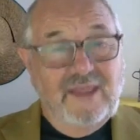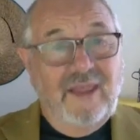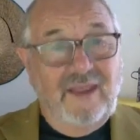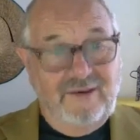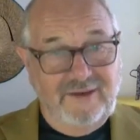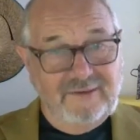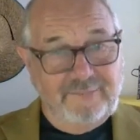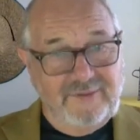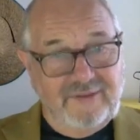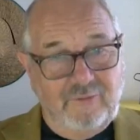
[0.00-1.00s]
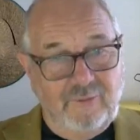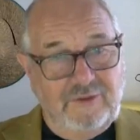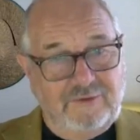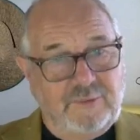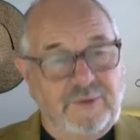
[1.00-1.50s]
And let it be that
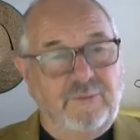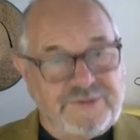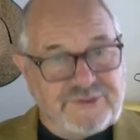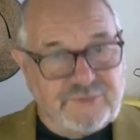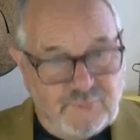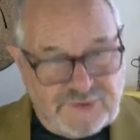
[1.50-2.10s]
which we wish let